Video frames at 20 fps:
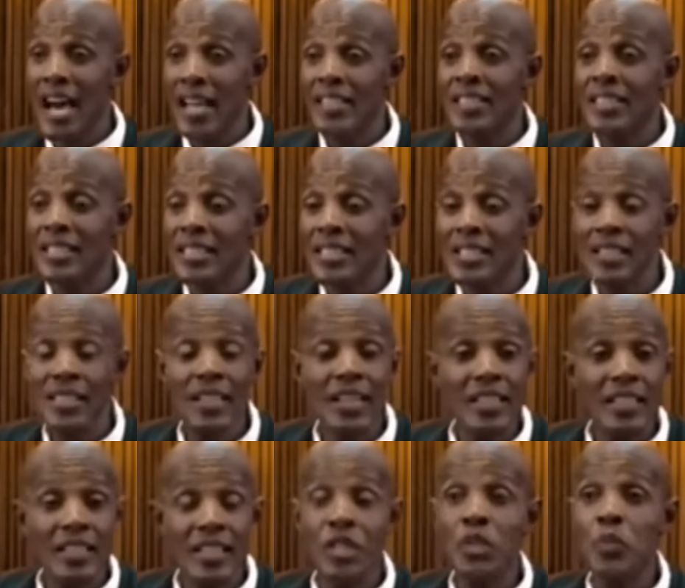that
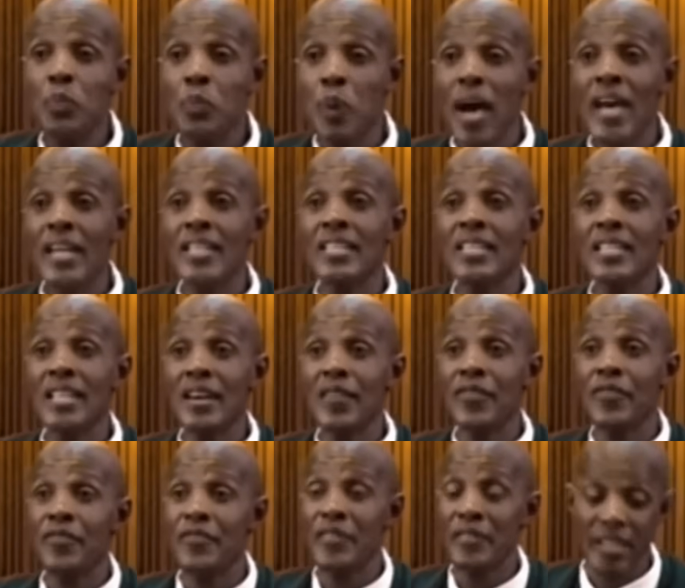despite
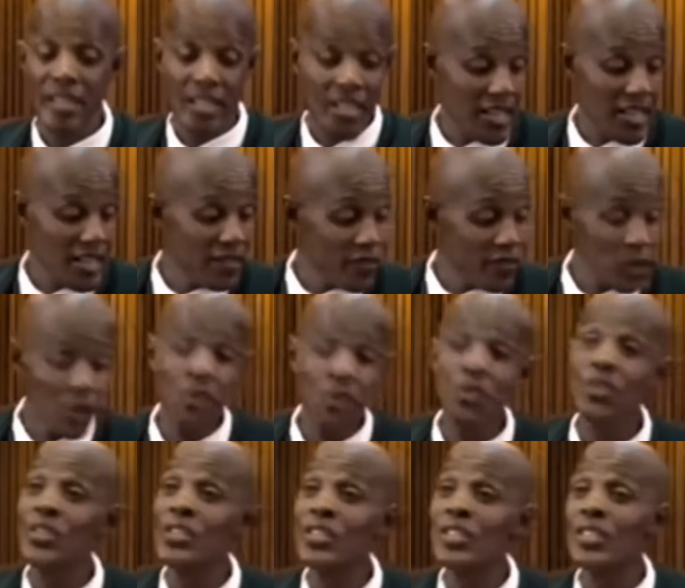their fervent
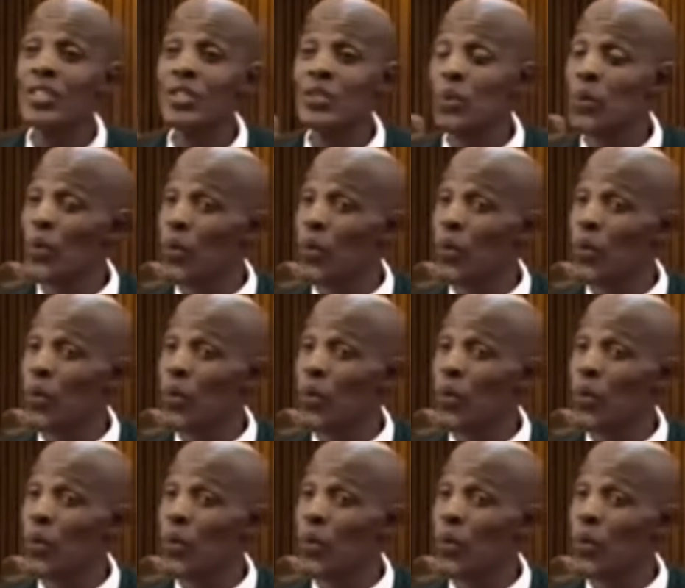efforts